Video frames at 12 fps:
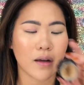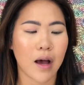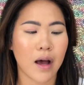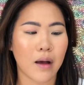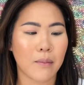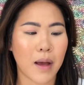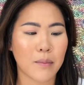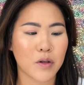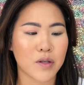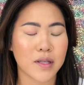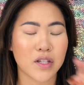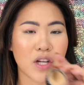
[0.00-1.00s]
I'm
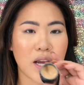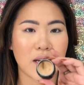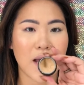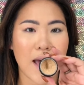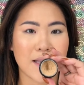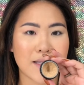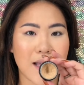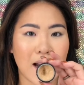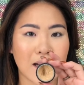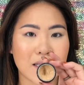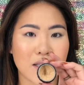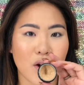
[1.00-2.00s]
using the shade
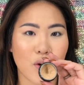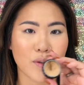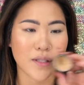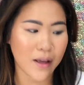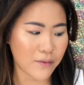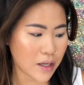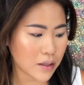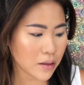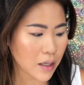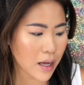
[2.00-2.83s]
SX07.